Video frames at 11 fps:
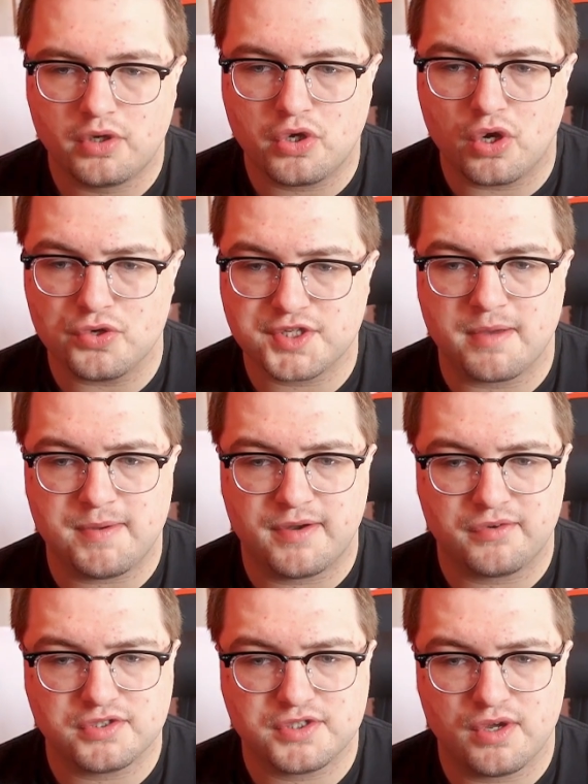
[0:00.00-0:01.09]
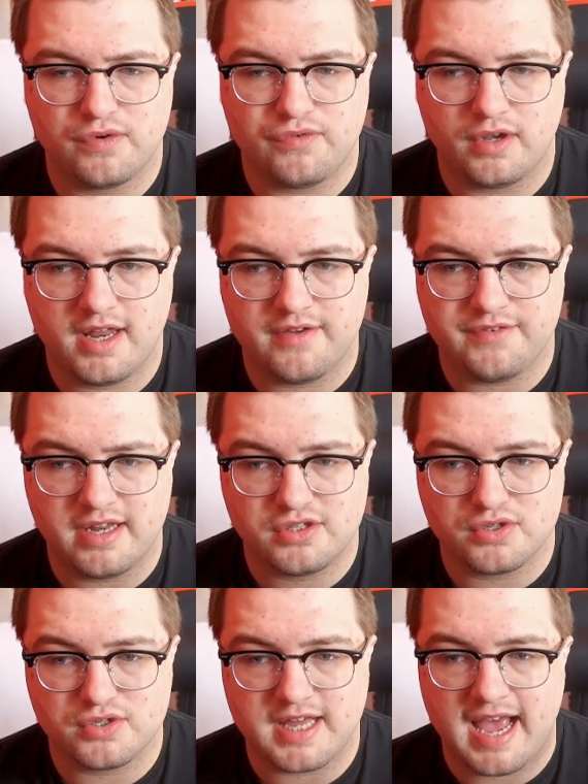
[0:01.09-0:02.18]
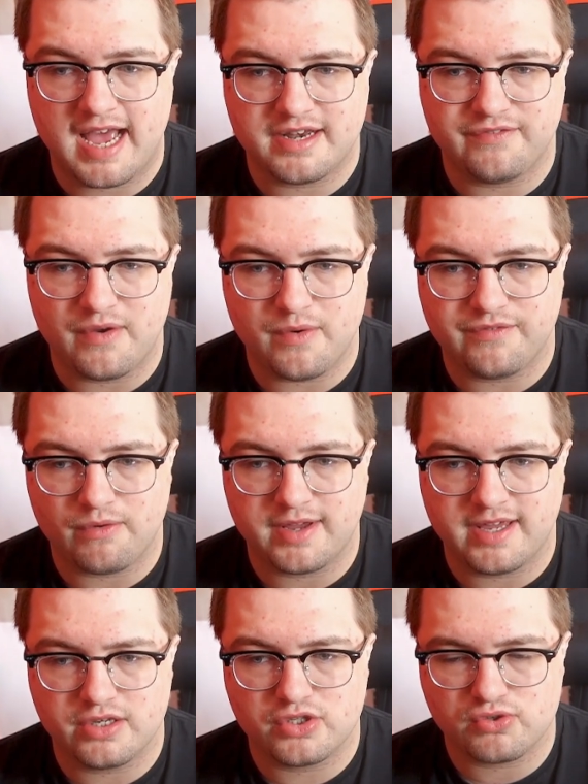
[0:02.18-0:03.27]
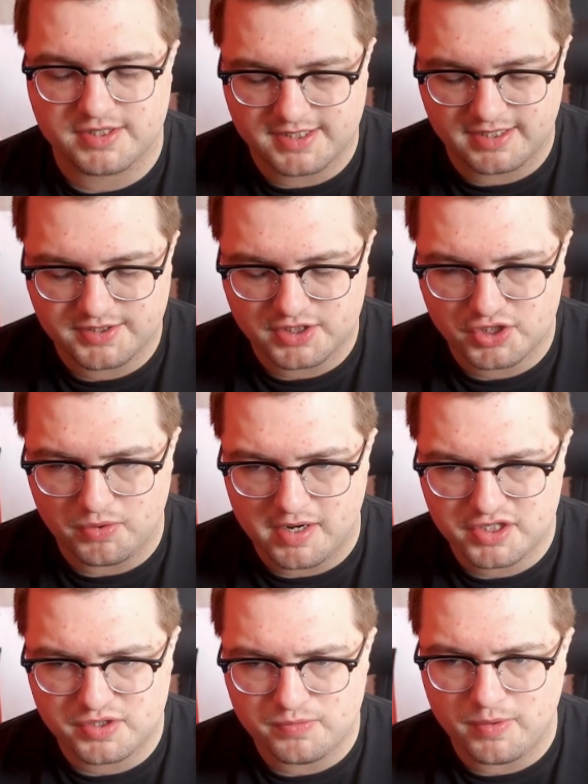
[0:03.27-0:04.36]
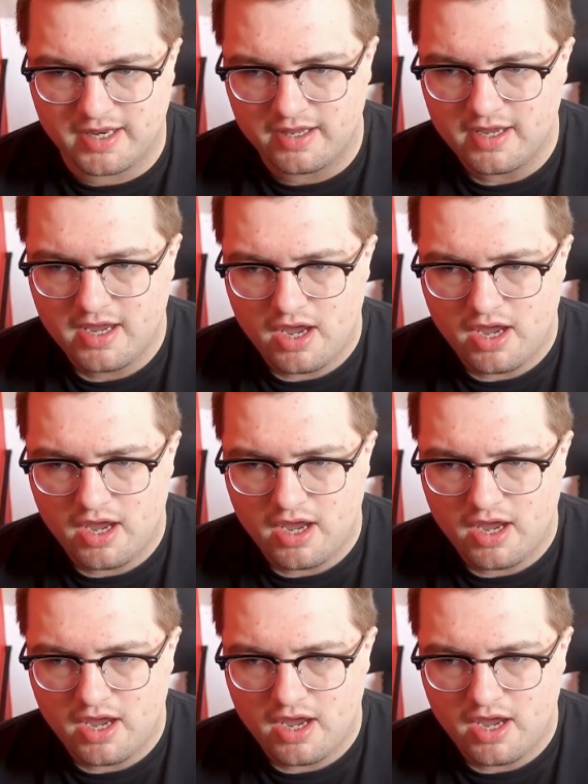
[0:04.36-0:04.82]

Causing a bit of concern for Liv, and it does add a very, very interesting situation where